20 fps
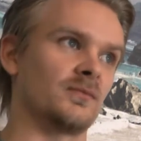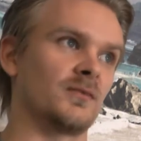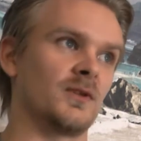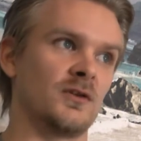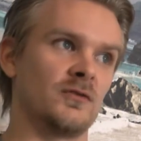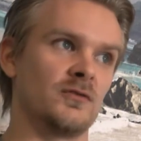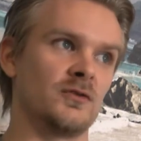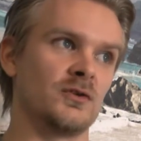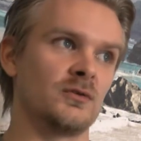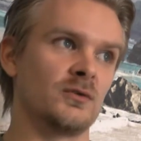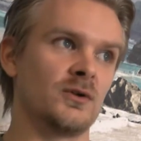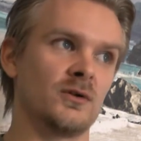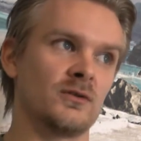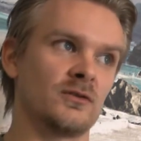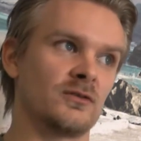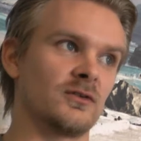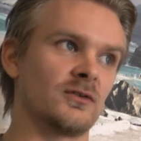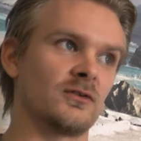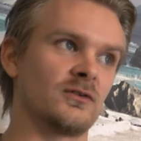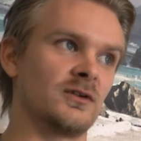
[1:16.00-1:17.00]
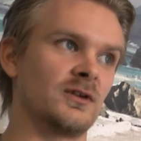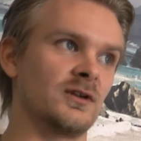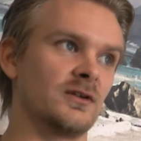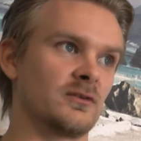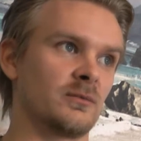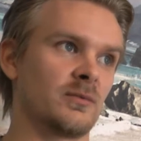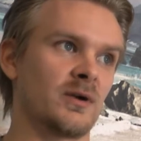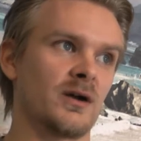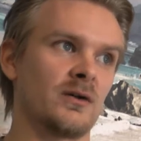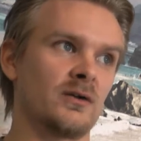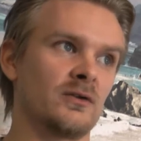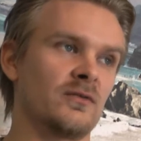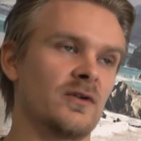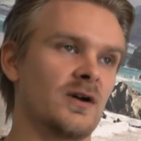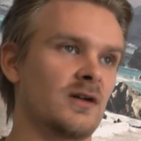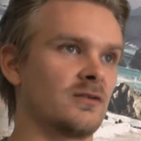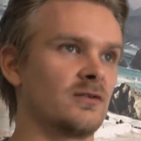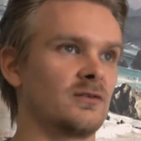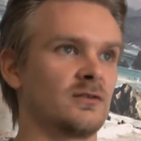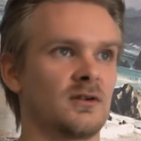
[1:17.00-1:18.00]
if you don't succeed as a pirate,
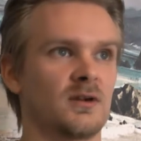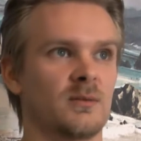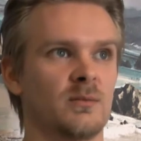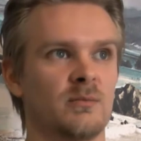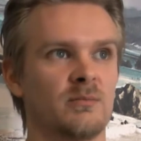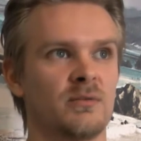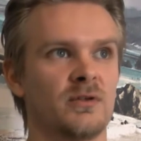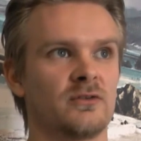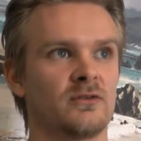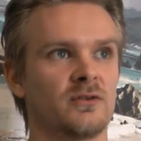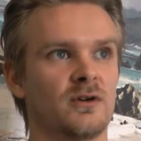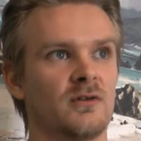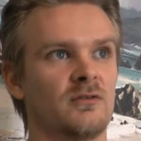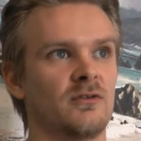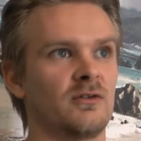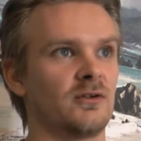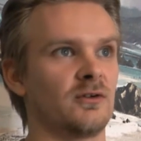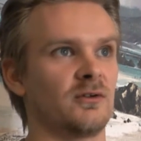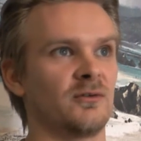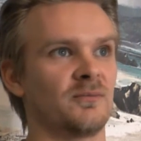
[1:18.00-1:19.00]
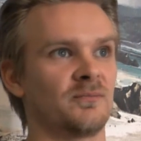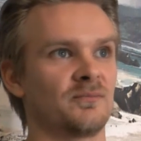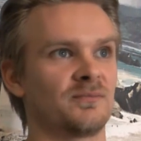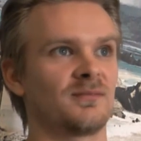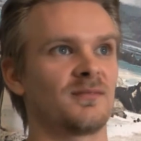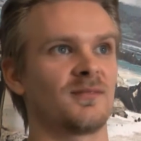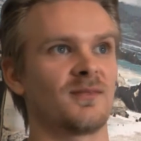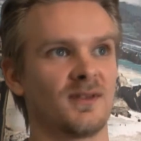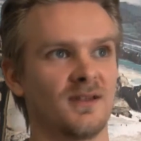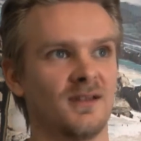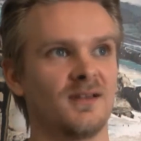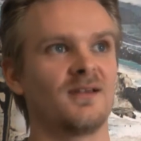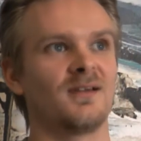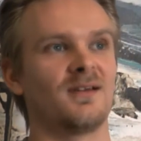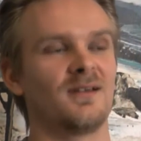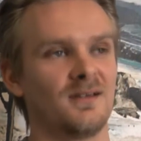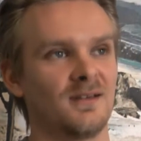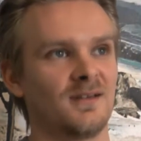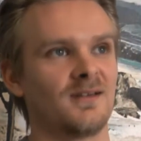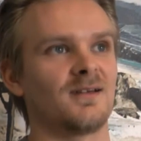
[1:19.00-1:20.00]
Vaas is gonna be pissed off at you. Okay.
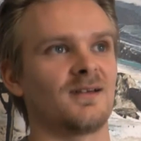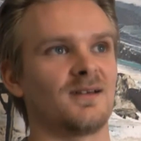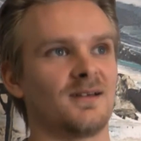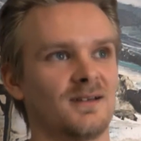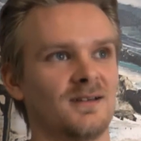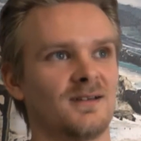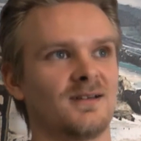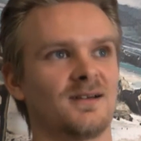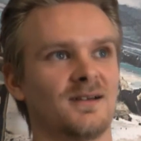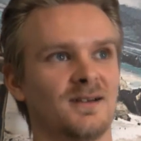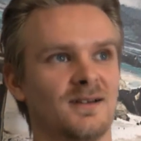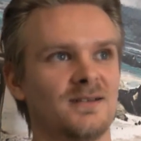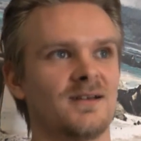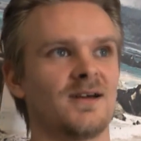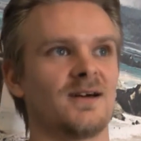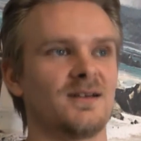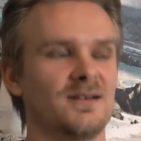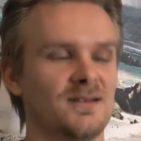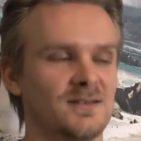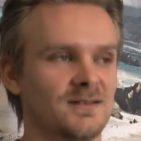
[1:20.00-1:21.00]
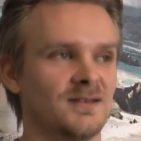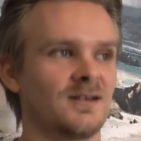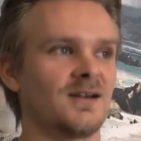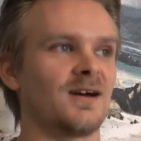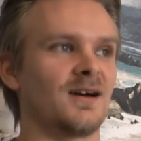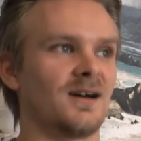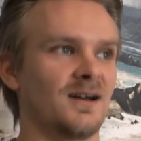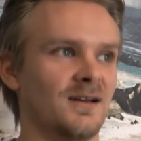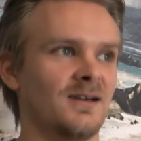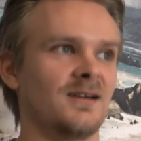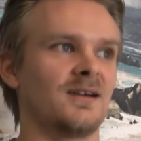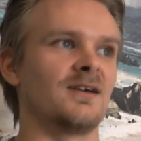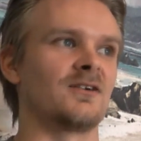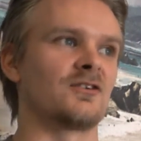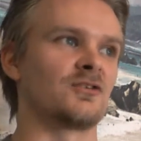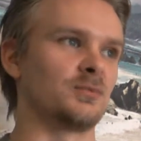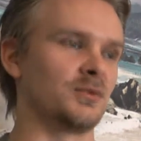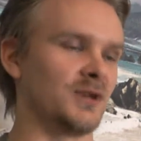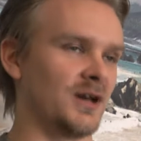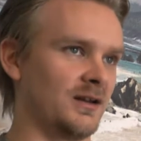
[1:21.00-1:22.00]
And he's the guy
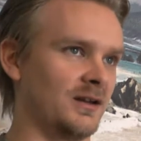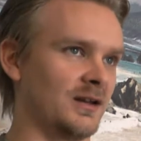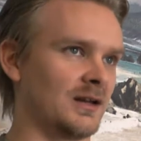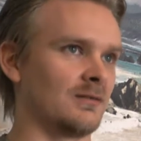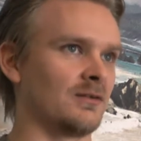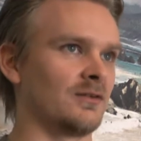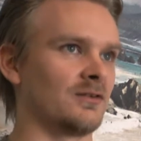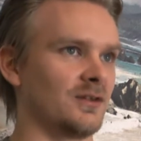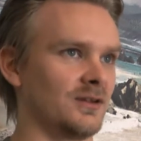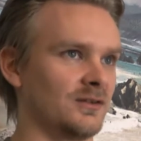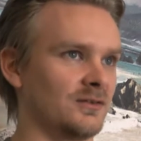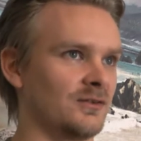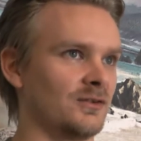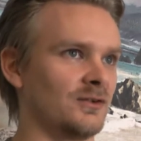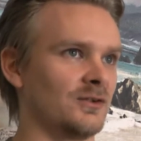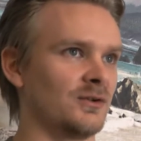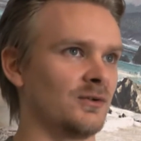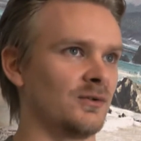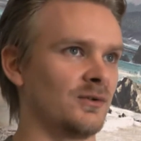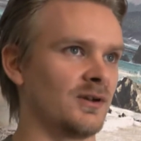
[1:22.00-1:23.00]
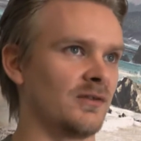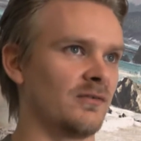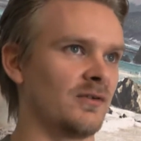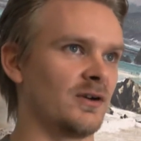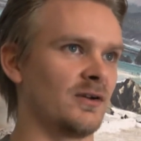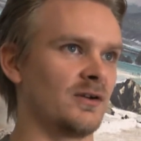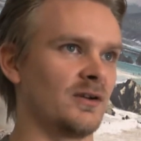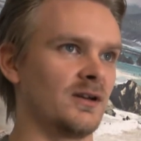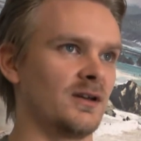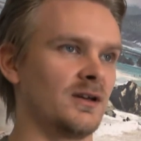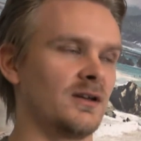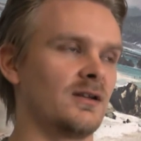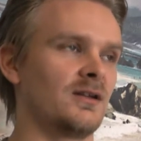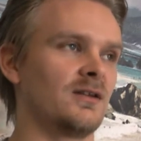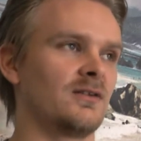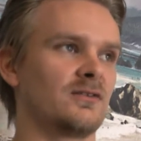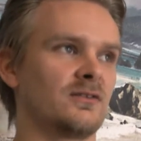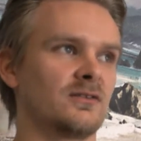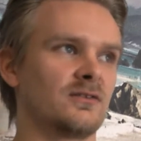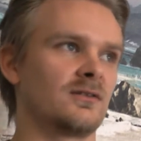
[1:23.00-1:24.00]
explaining everything to you in a
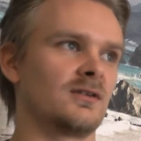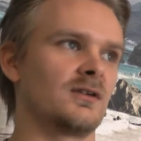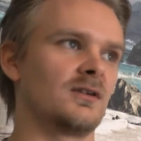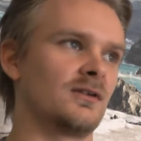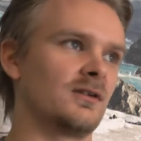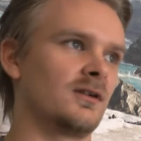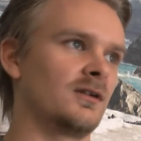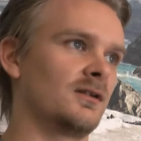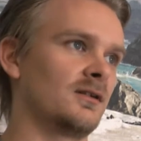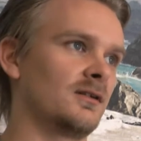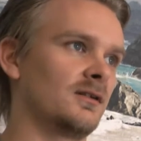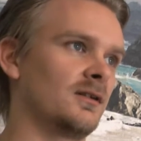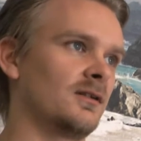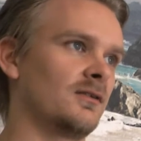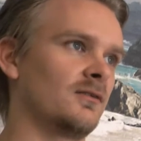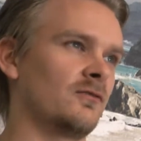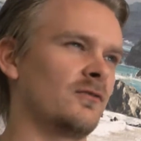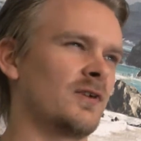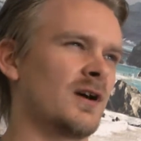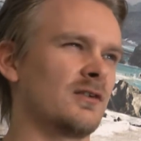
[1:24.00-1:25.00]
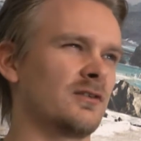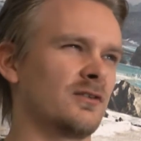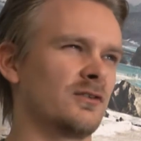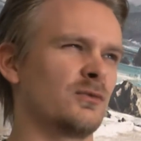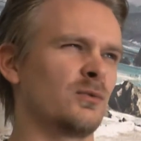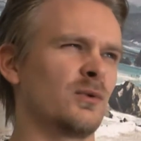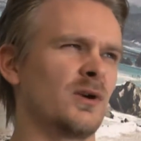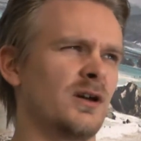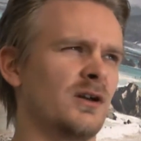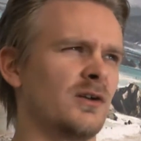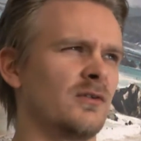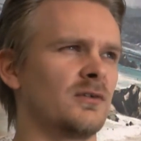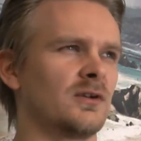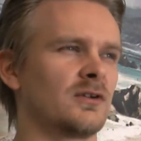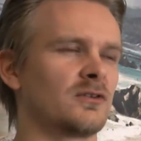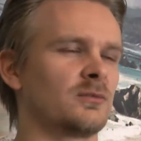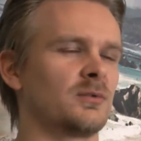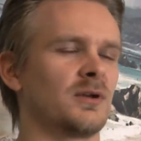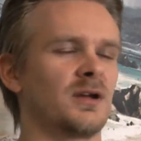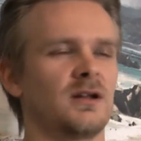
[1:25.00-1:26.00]
in Vaas's way of
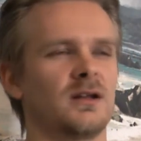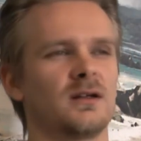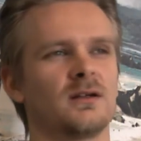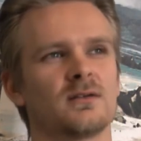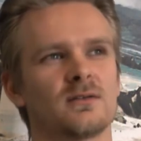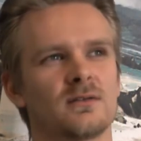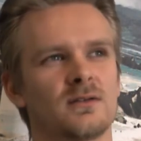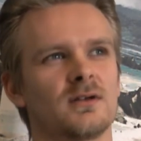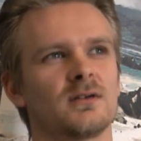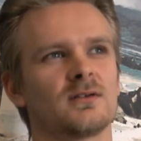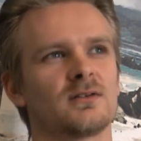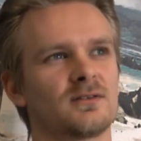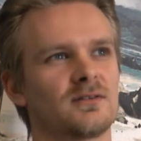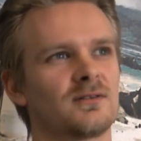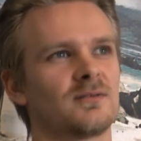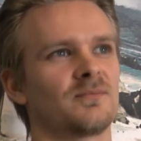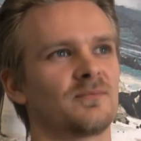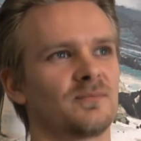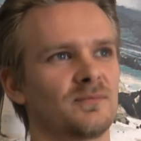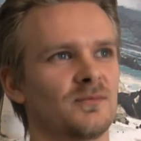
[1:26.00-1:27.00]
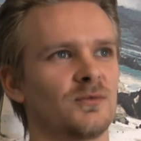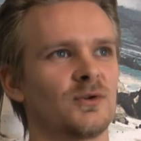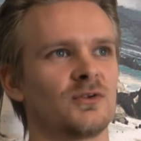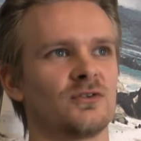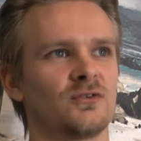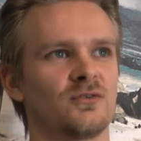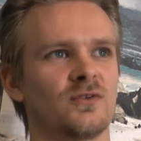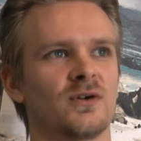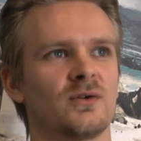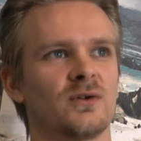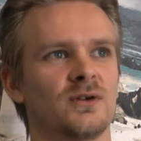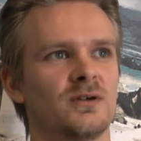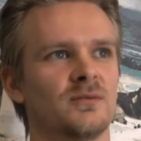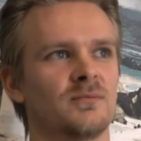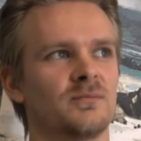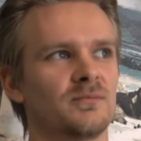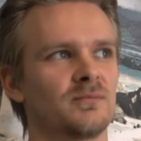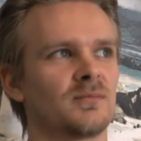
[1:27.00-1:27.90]
explaining things, which is very.